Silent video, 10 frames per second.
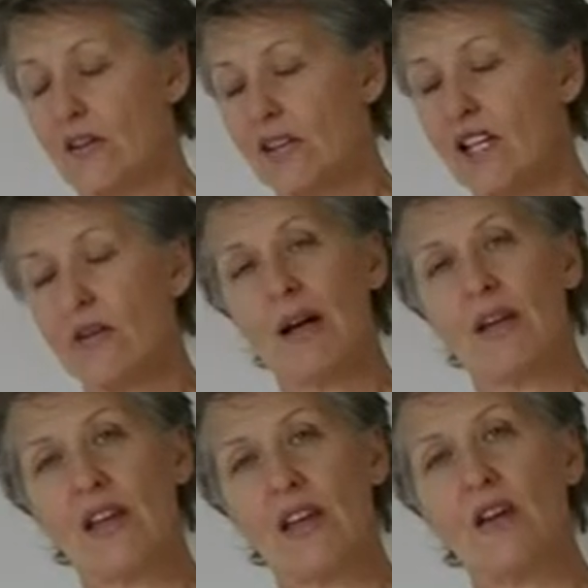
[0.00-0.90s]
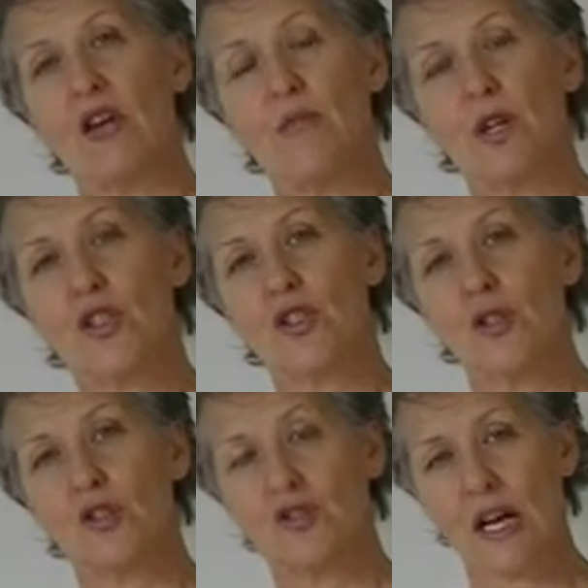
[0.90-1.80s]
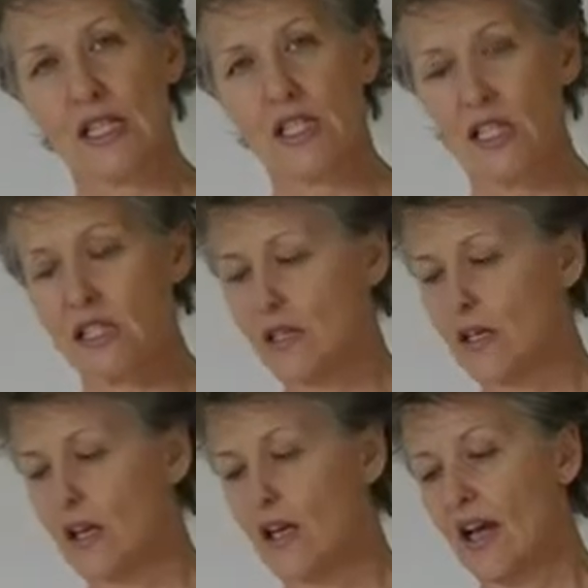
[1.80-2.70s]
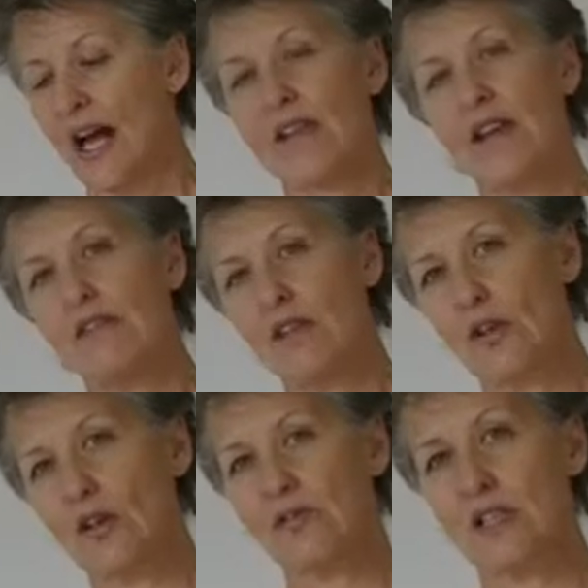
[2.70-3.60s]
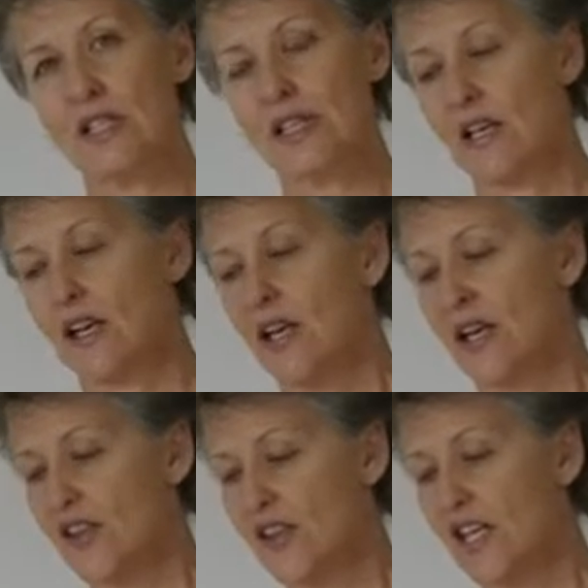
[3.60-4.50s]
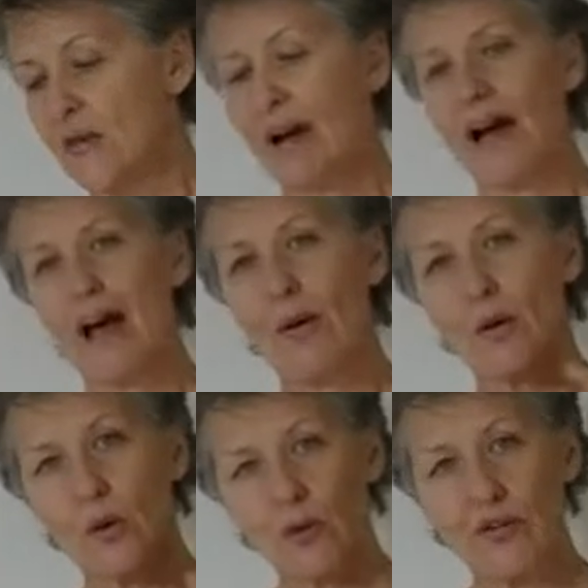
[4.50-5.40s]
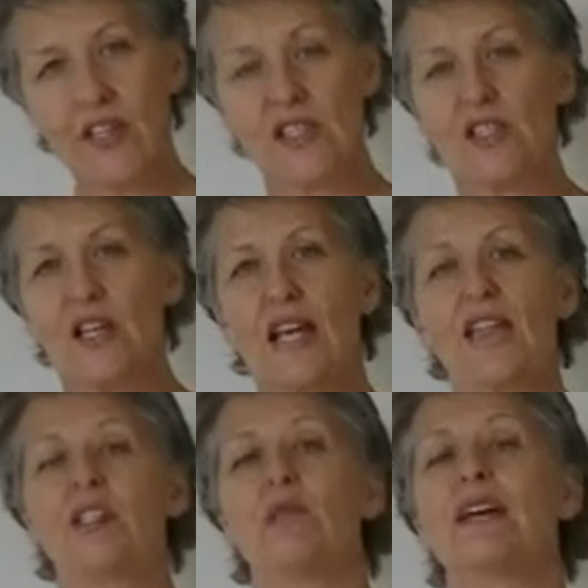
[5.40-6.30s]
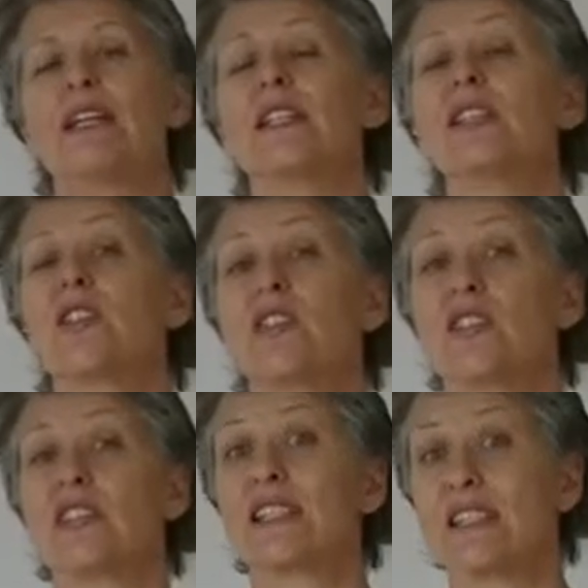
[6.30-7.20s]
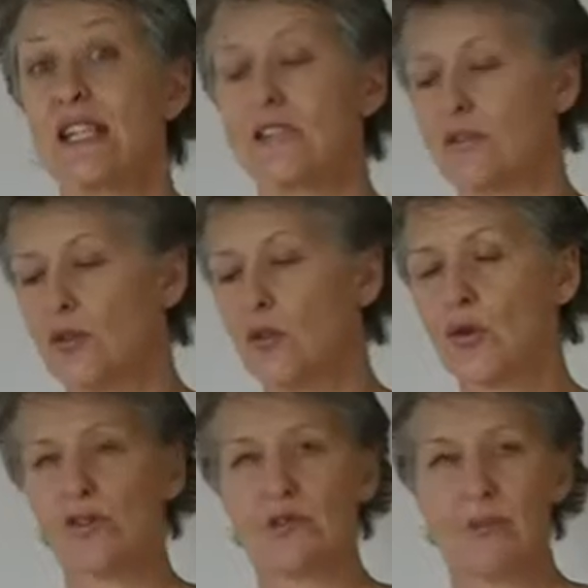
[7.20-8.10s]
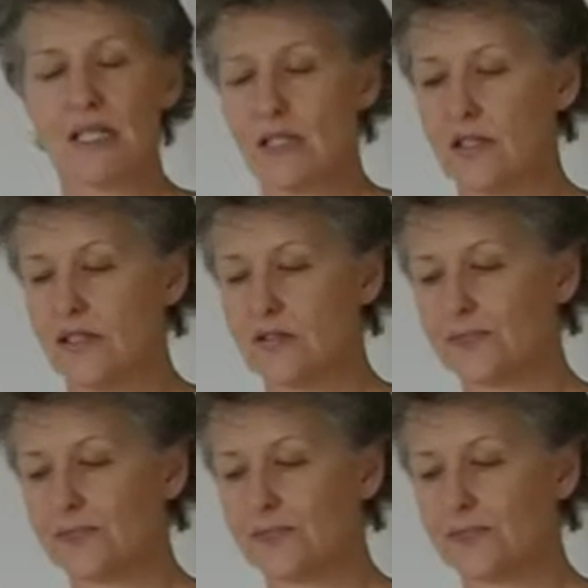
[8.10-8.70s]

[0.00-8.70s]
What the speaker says: Think about their commercial strategies and their philosophies, and think about how it all fits together to make this such a successful tourism business.